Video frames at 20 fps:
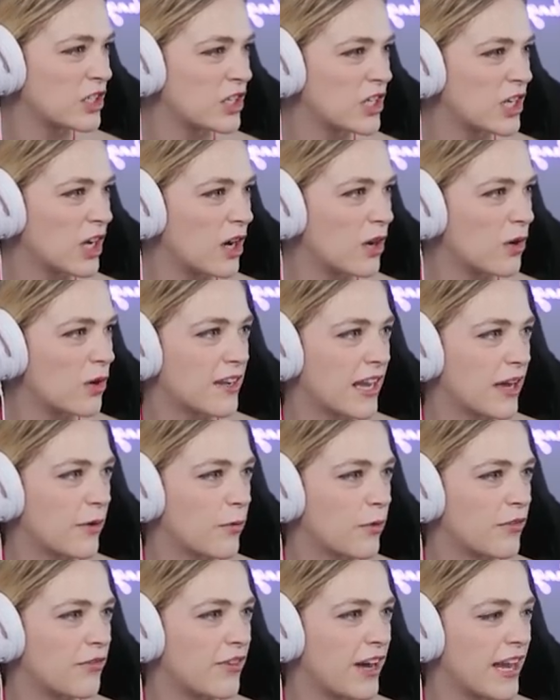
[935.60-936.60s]
she go? Okay,
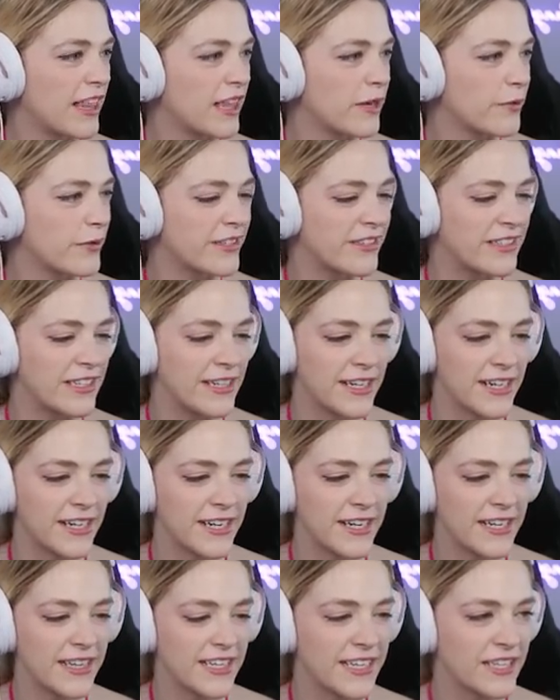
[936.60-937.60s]
well, Violet was
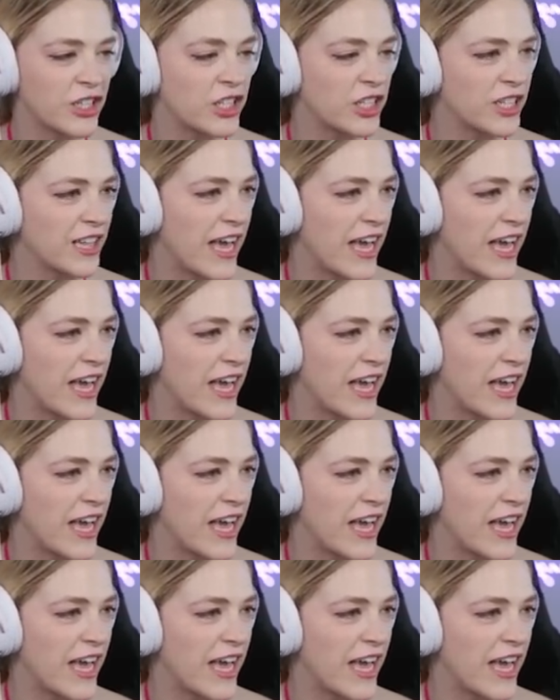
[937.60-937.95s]
here and then she